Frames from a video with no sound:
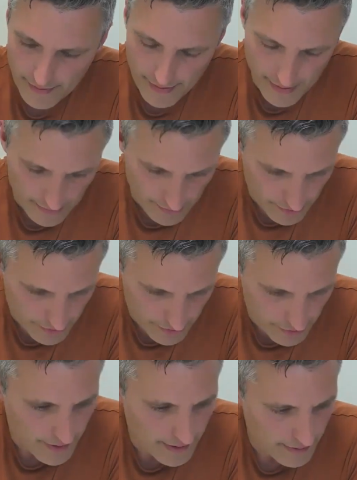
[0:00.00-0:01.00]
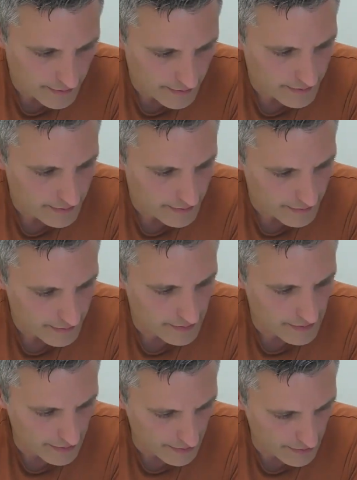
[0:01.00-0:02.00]
And assuming
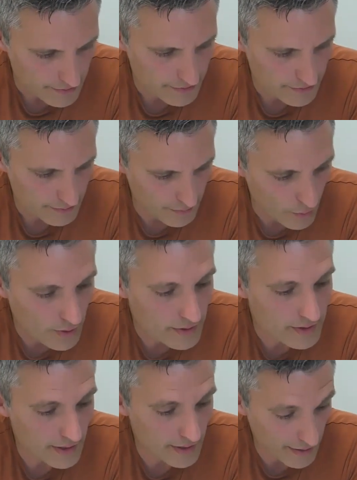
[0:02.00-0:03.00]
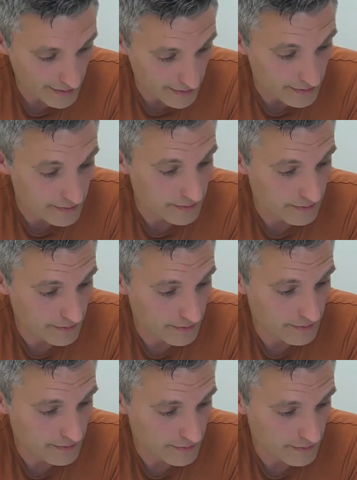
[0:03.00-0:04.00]
that it's more than nothing,
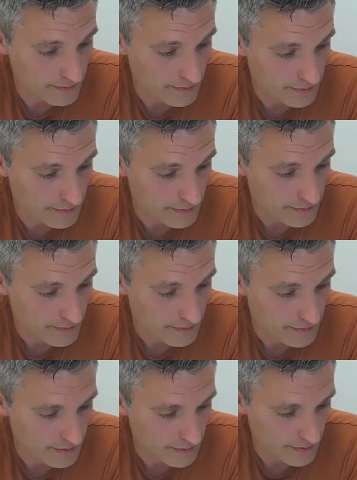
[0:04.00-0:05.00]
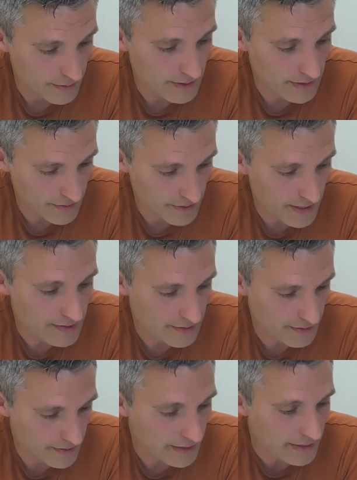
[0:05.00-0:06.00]
that at least that's
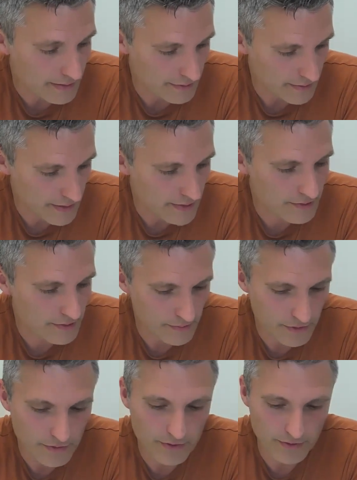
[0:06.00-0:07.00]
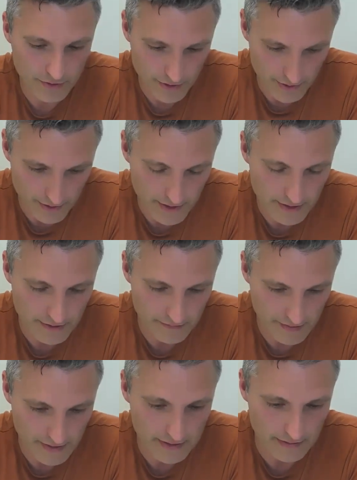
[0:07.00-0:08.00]
a thing. That's something you considered at the
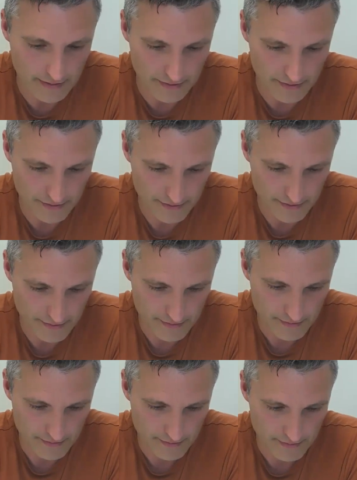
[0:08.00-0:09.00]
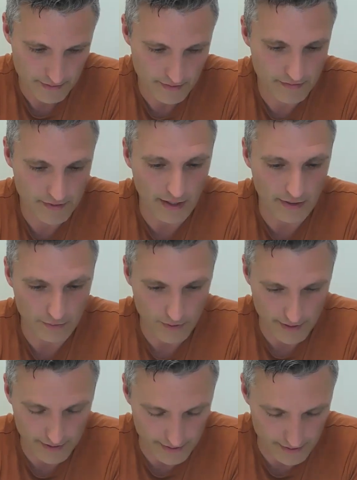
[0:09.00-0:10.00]
very least, if not
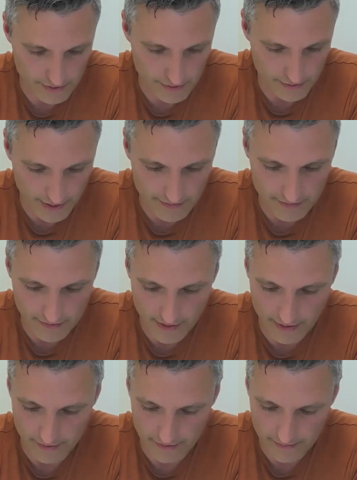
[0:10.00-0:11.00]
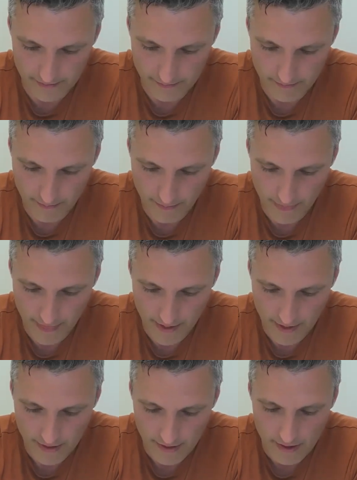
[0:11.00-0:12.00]
organized your life around.
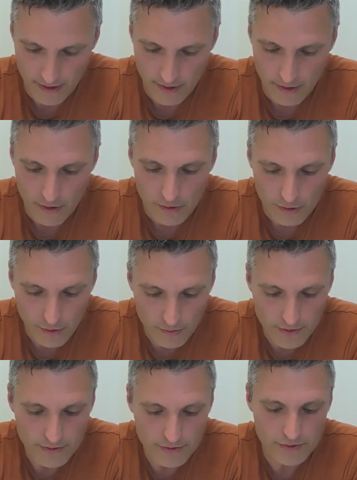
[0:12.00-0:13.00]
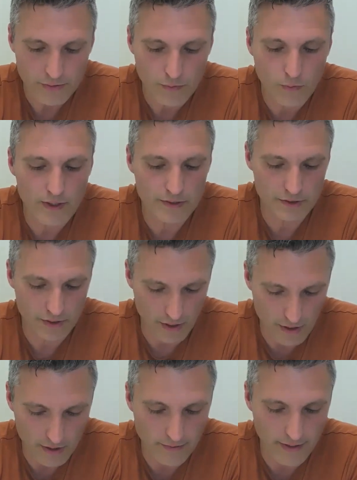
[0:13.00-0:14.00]
Notice what it's
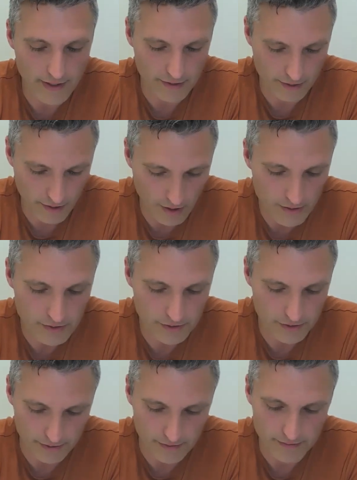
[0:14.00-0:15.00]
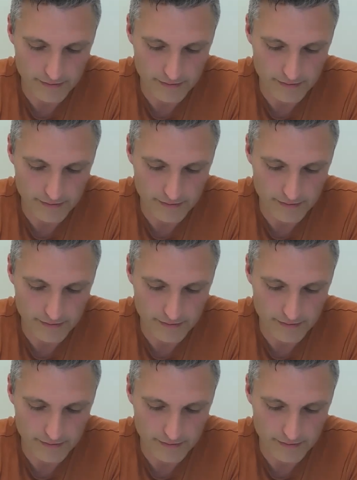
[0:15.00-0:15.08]
already cost you.